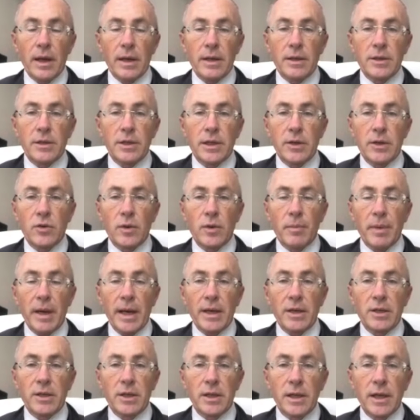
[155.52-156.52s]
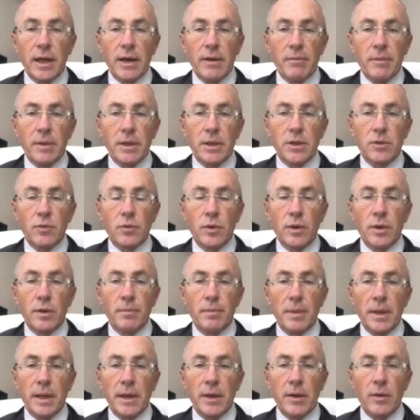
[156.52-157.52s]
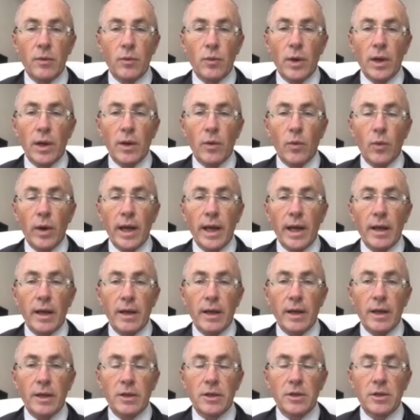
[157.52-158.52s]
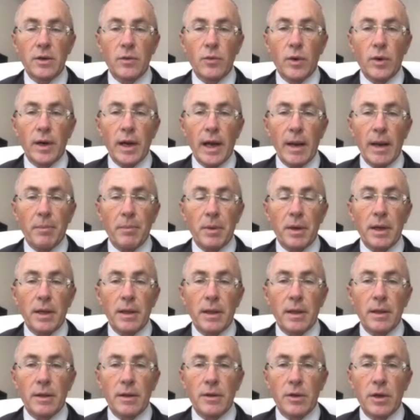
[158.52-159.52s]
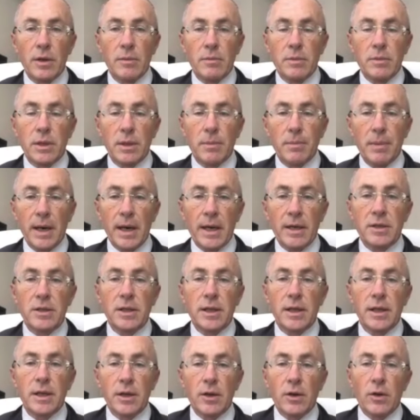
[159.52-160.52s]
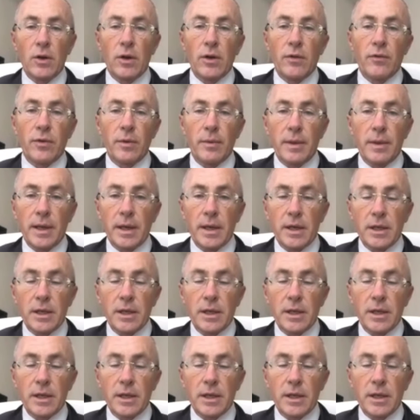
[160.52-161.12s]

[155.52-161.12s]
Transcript: Central banks and governments would be well aware, you know, so what happened in terms of the past, and they can learn from that